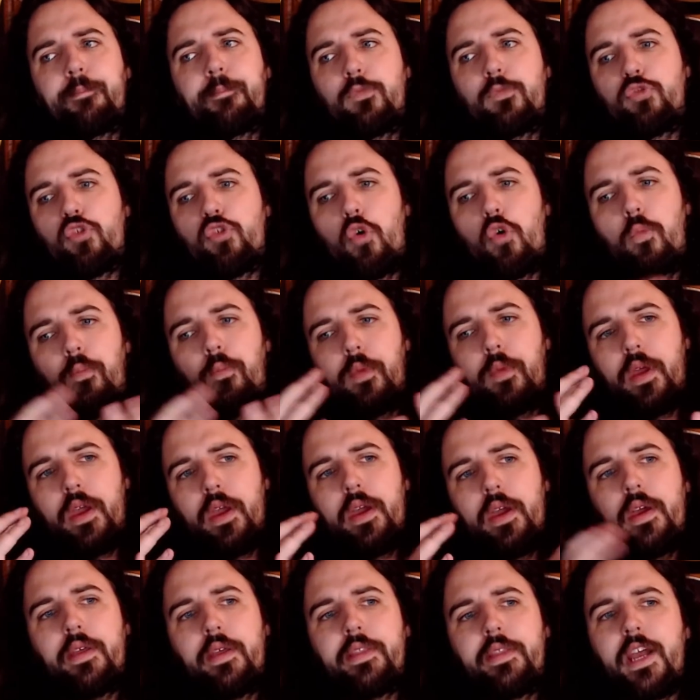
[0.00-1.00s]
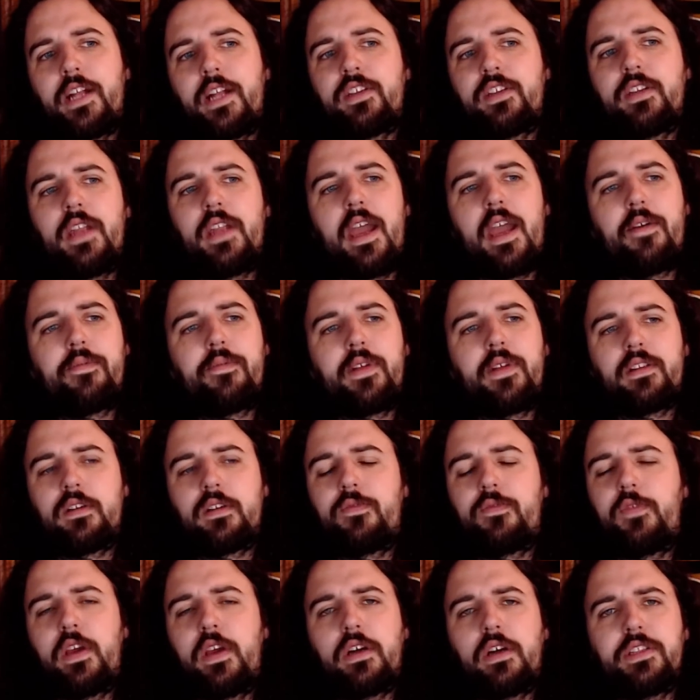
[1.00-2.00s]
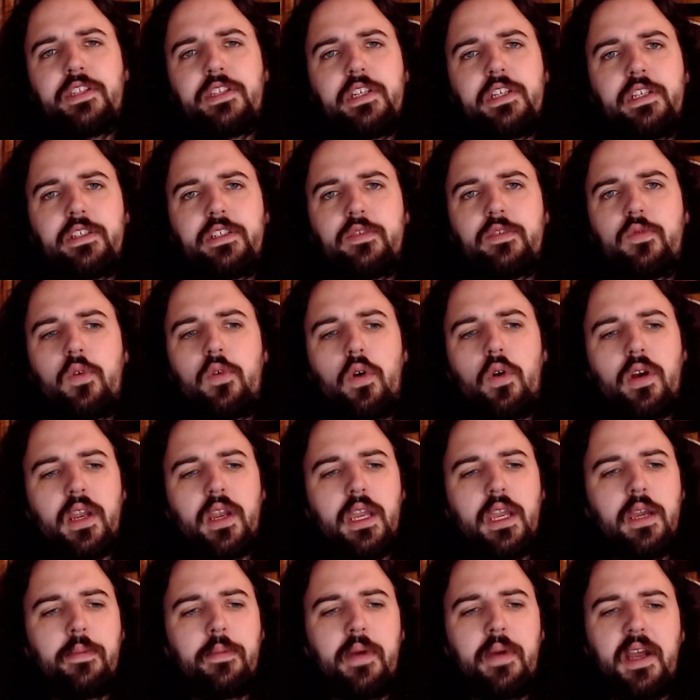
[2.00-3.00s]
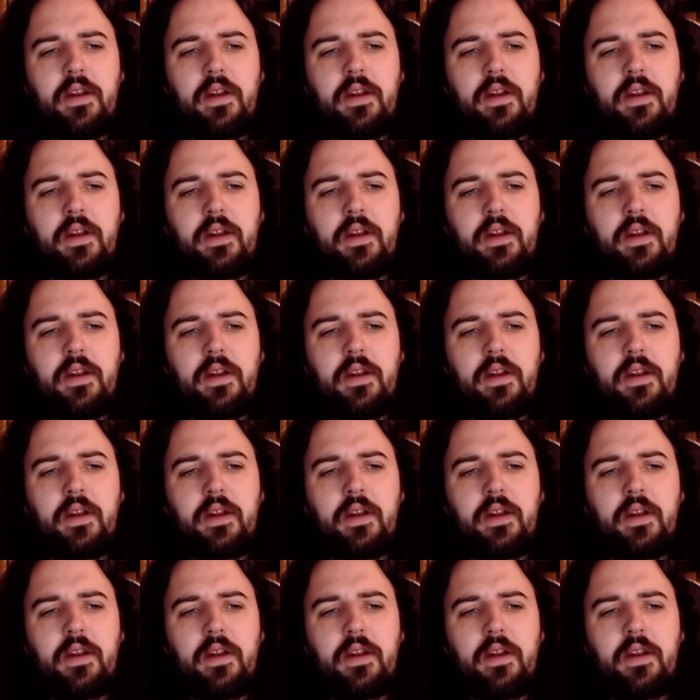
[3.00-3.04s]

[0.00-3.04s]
So that's an F. That's a failed season for him.